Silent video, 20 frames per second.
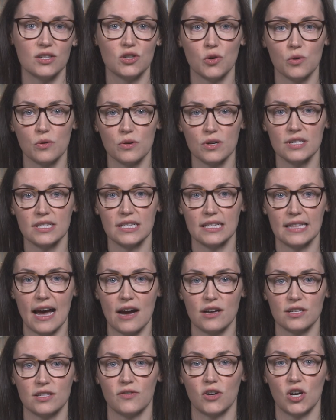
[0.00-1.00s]
TORS
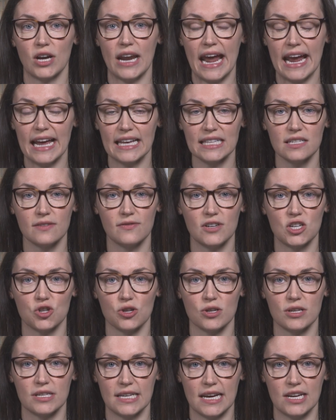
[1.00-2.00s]
allows for enhanced
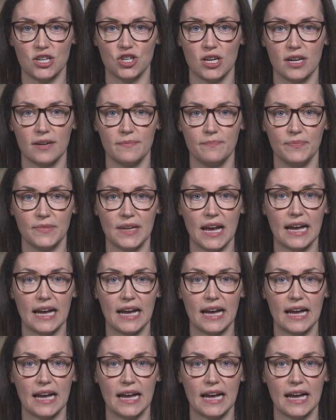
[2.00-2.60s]
visualization